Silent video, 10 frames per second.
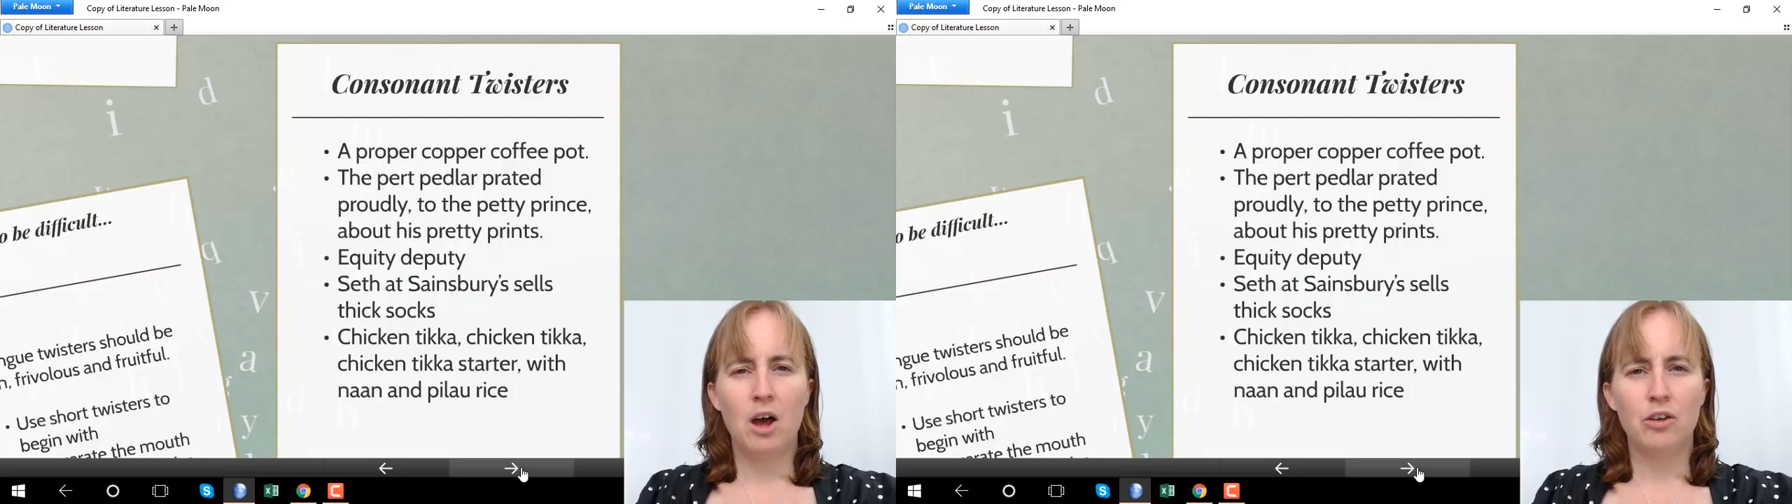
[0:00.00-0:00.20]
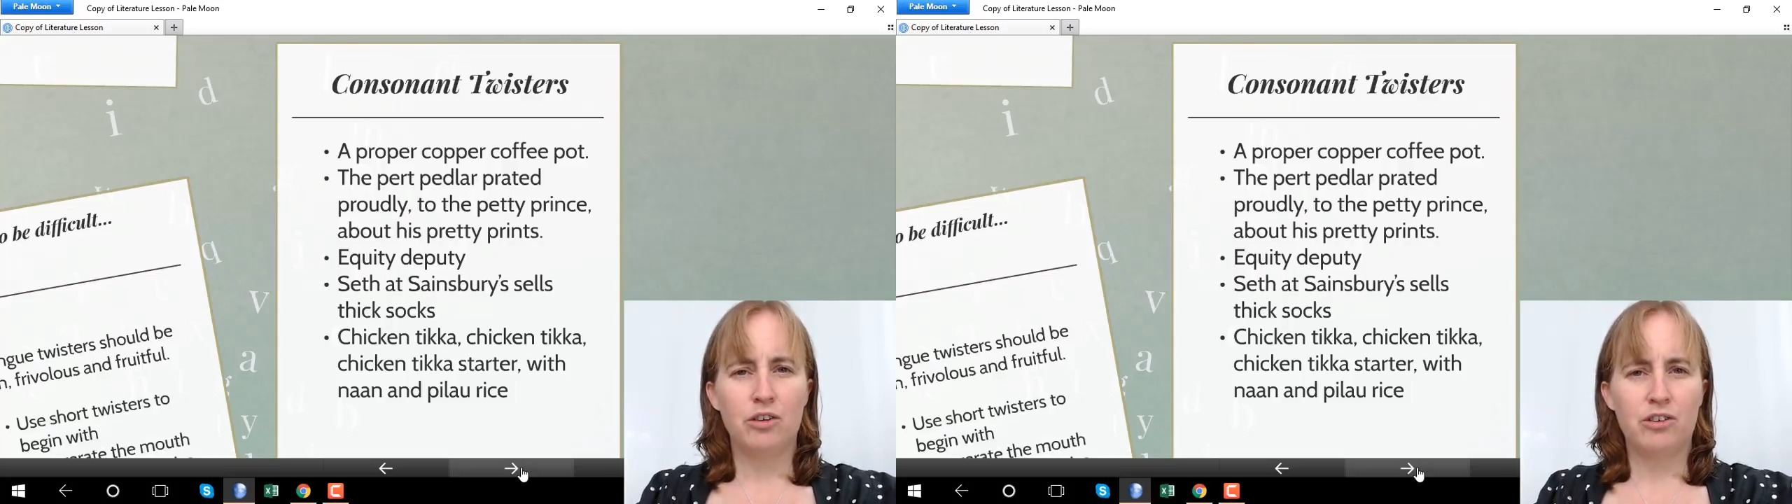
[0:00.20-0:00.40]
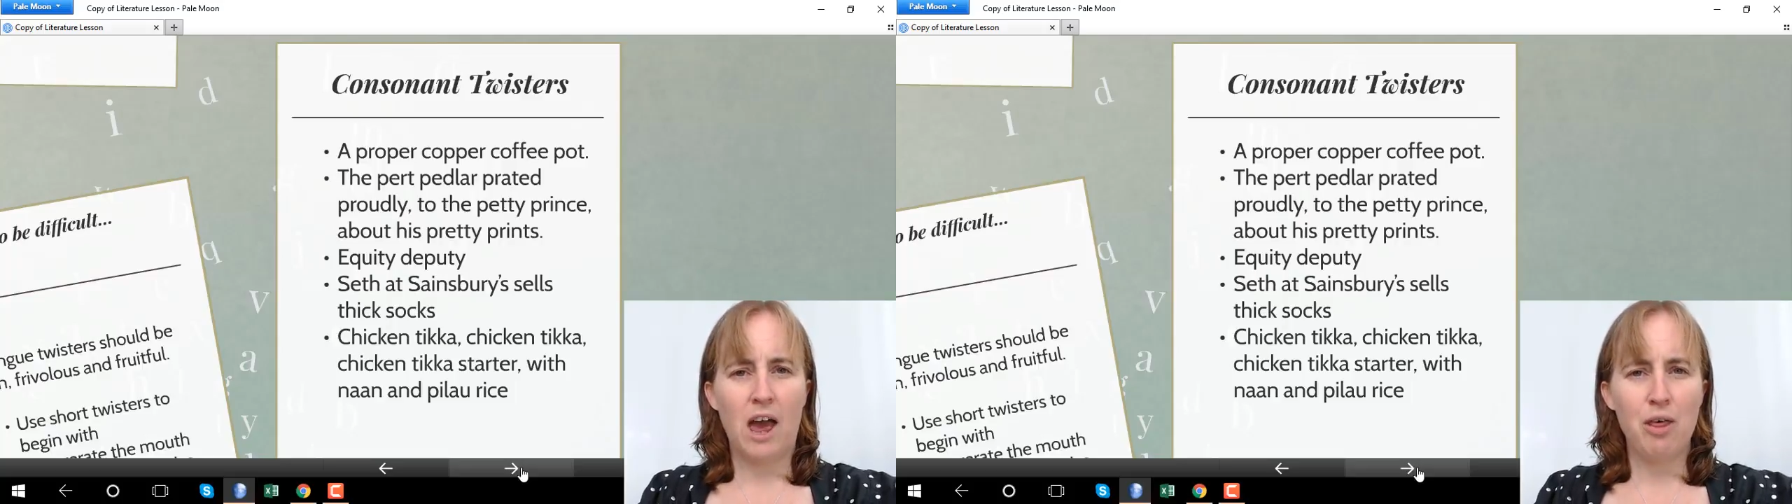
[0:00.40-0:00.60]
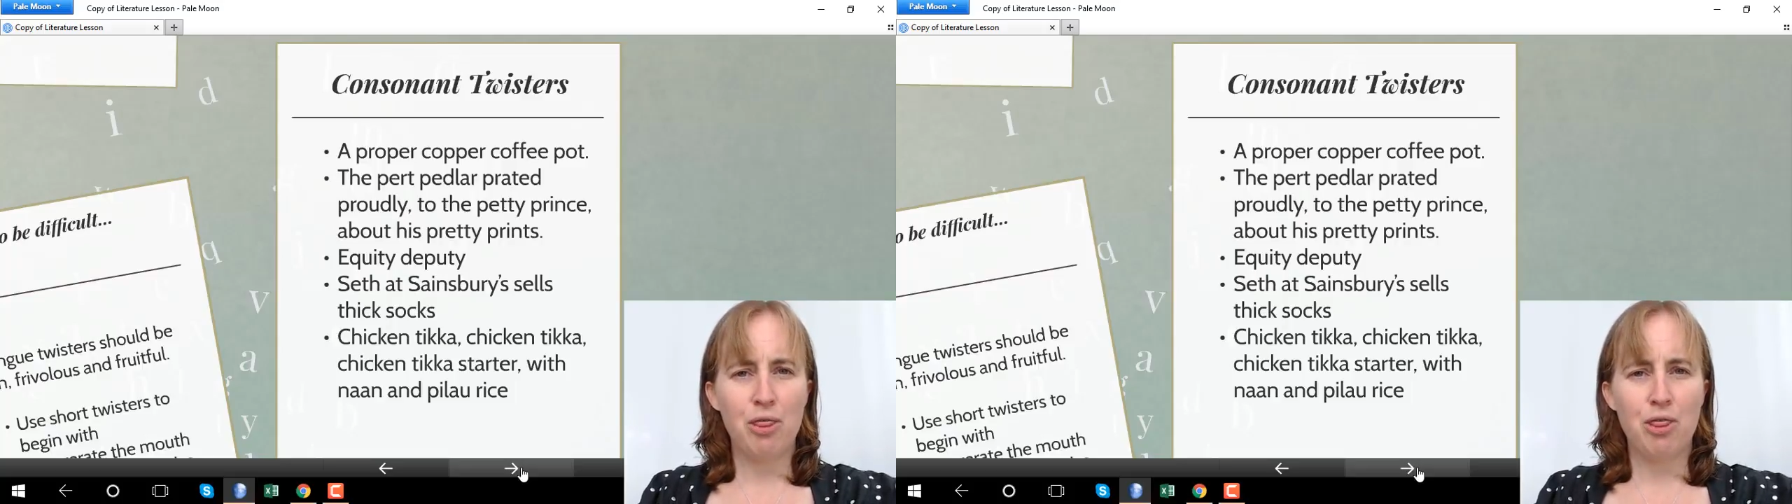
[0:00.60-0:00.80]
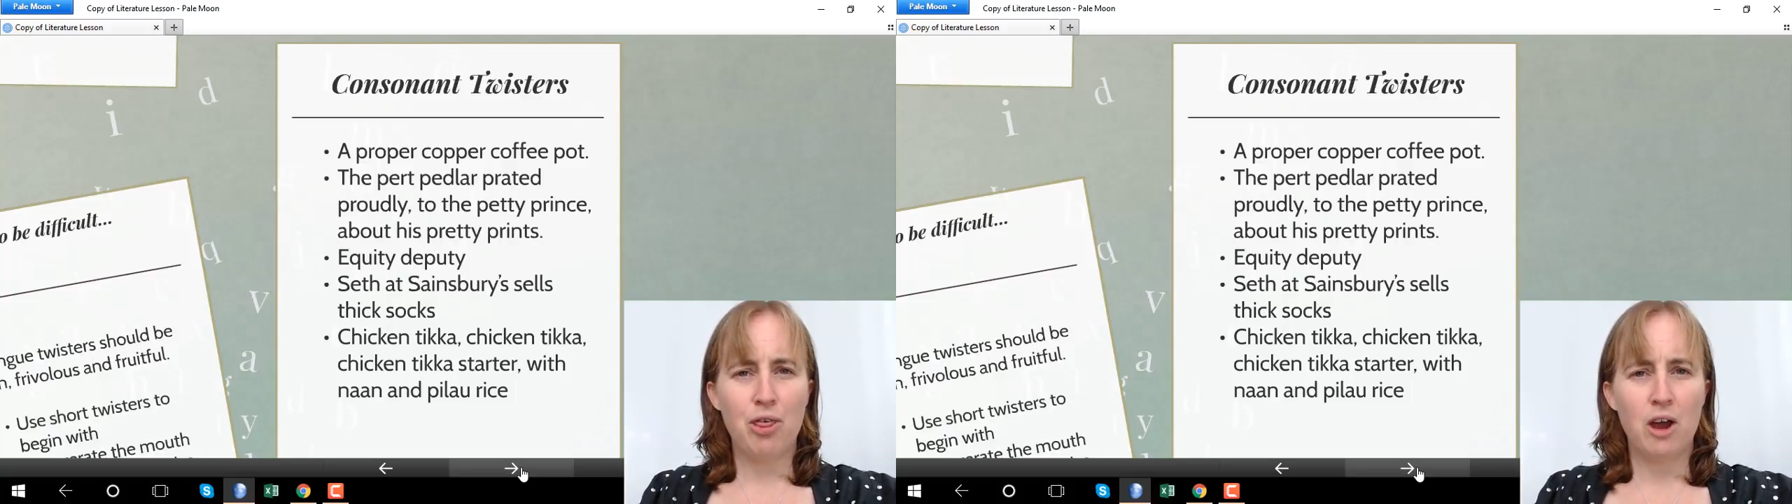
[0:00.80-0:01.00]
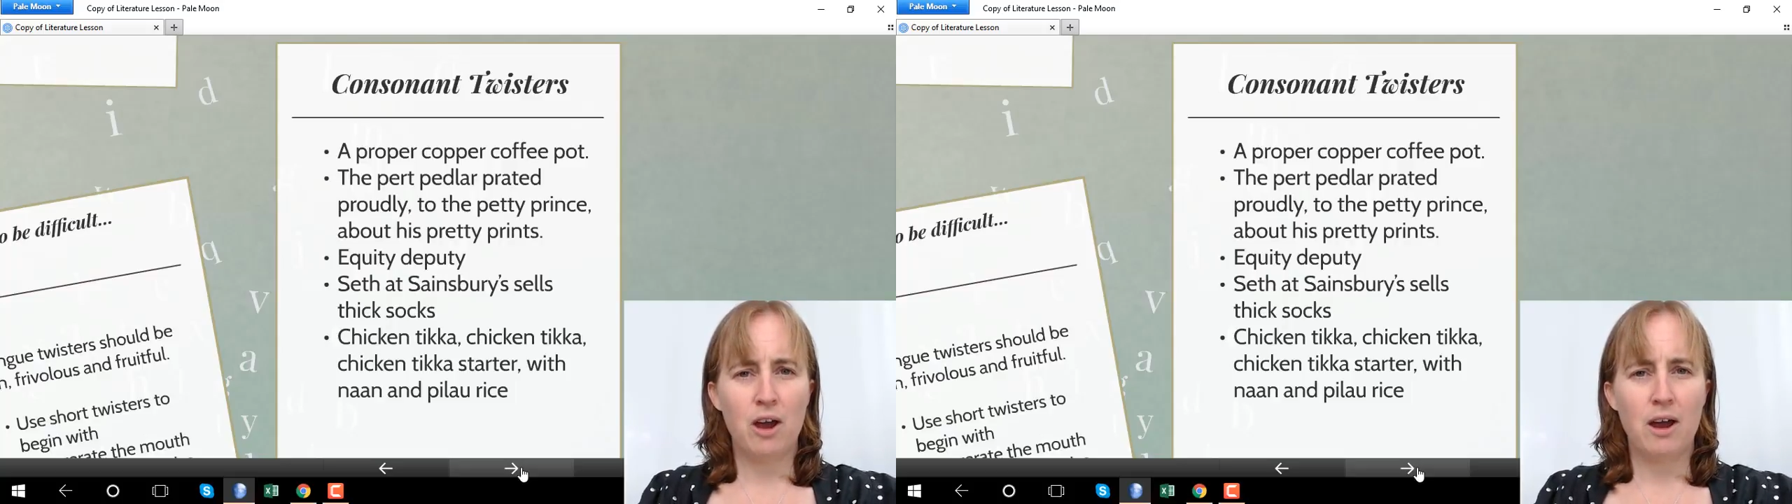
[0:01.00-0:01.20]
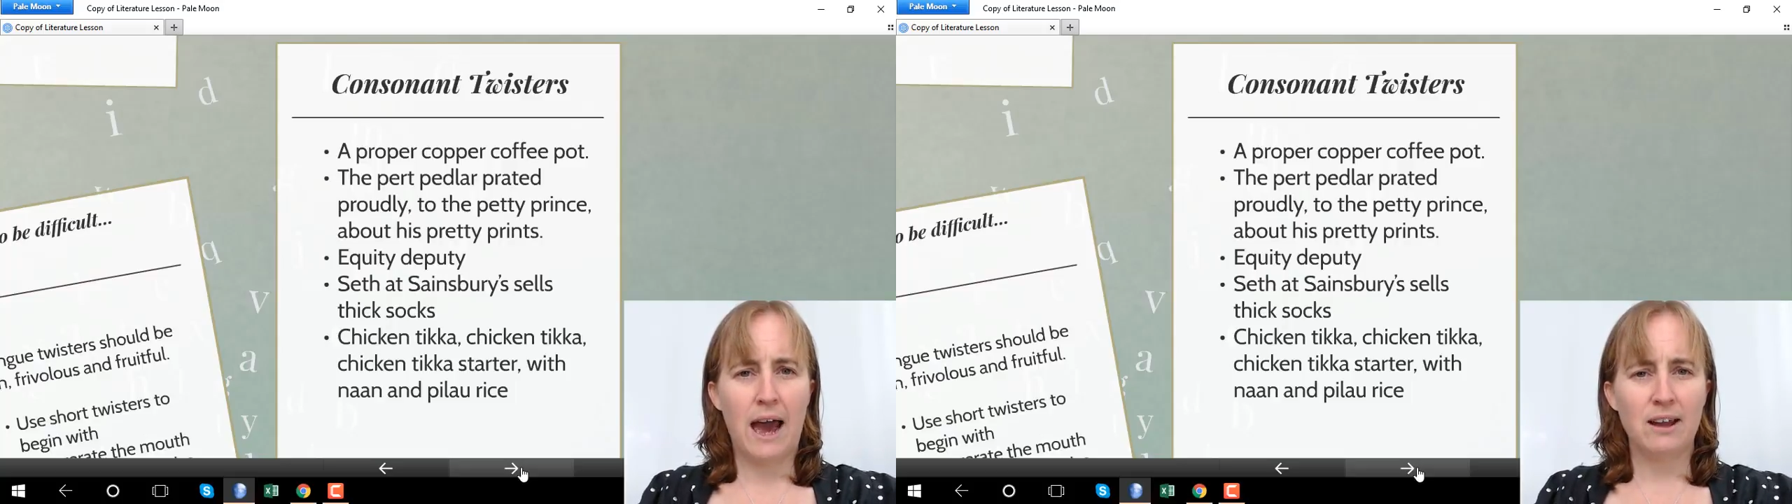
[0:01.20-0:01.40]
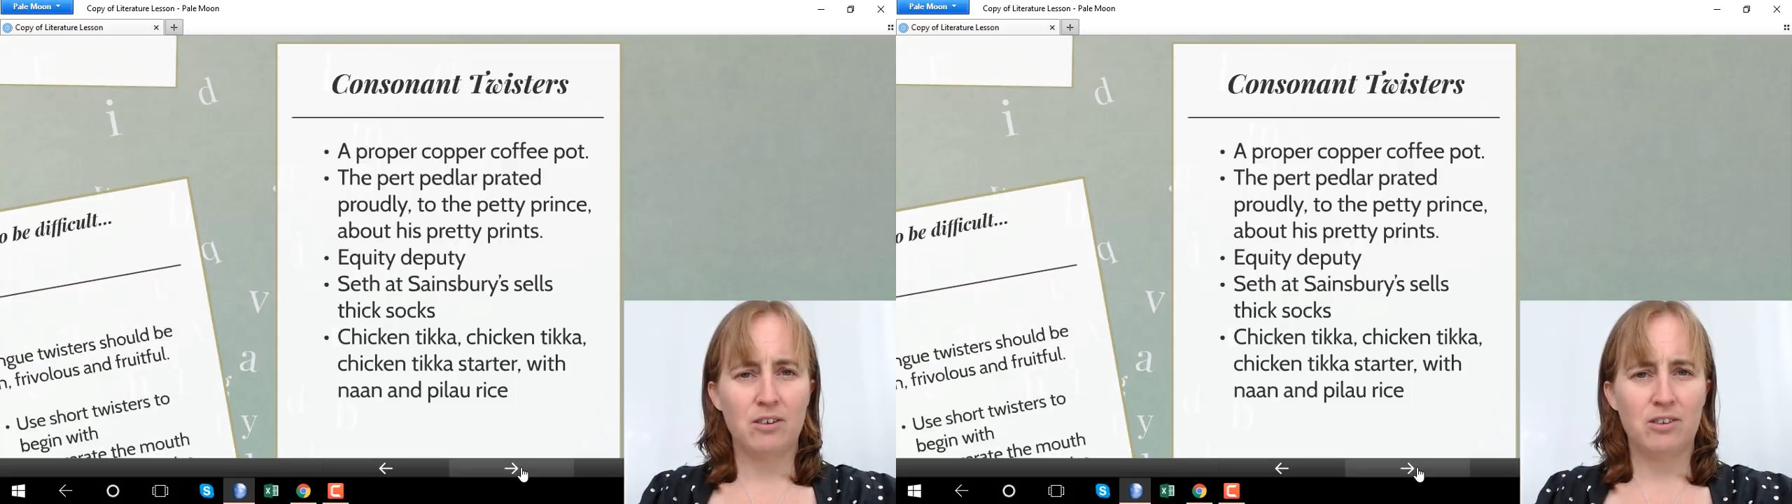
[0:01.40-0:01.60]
Seth at